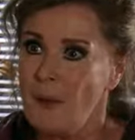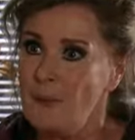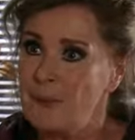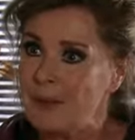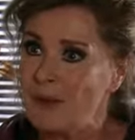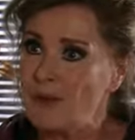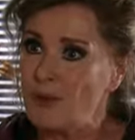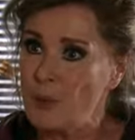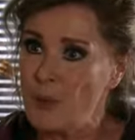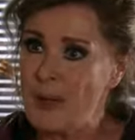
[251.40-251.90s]

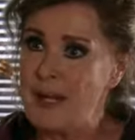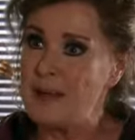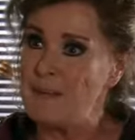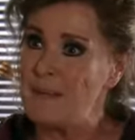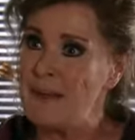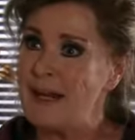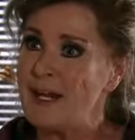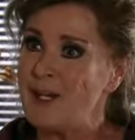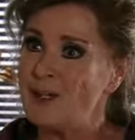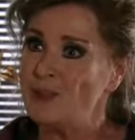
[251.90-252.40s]
between
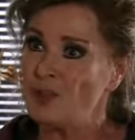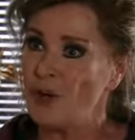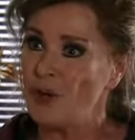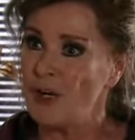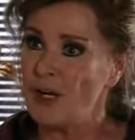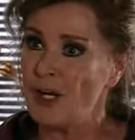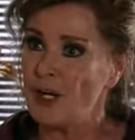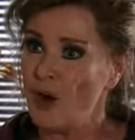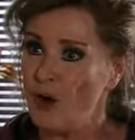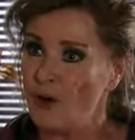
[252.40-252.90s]
me and
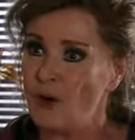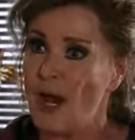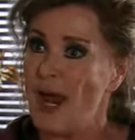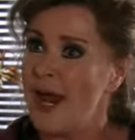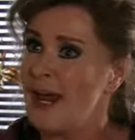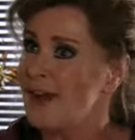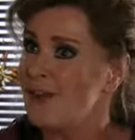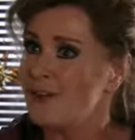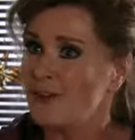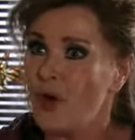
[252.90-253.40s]
Johnny Connor
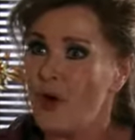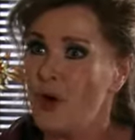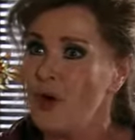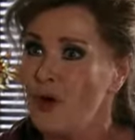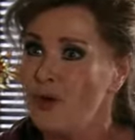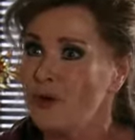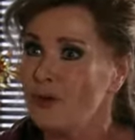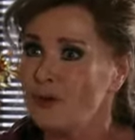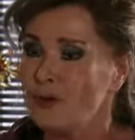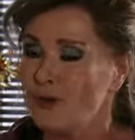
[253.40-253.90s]
is
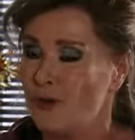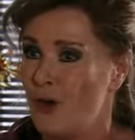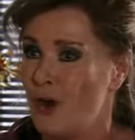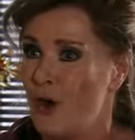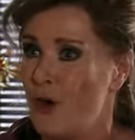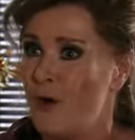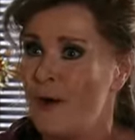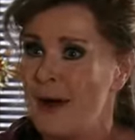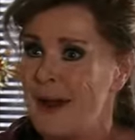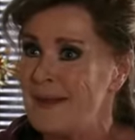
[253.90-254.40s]

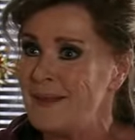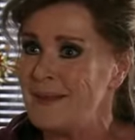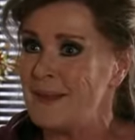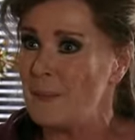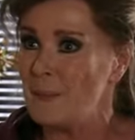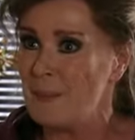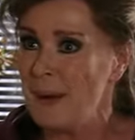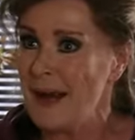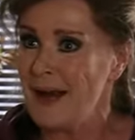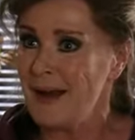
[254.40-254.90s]
also in the
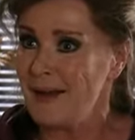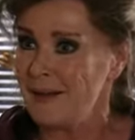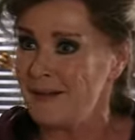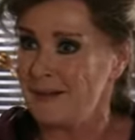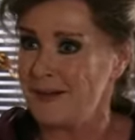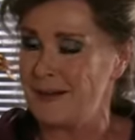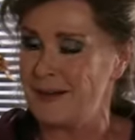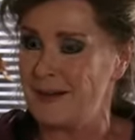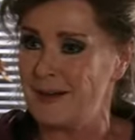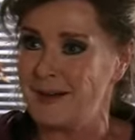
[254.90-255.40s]

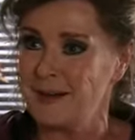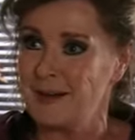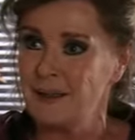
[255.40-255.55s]
past.